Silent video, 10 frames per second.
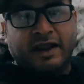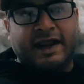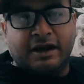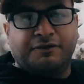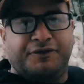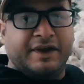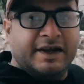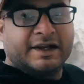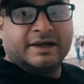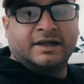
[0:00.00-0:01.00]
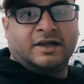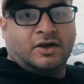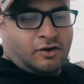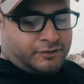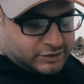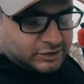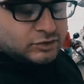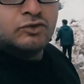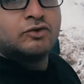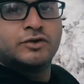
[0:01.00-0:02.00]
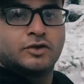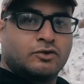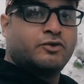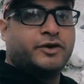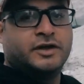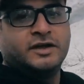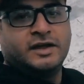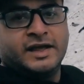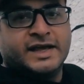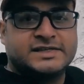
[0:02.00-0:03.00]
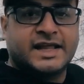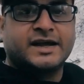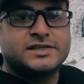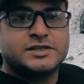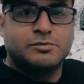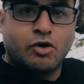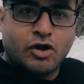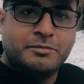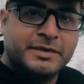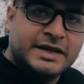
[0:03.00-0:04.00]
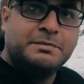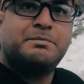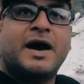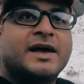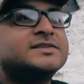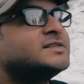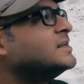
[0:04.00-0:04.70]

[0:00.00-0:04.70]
8 feet of snow on the road. It's like a small mini pass.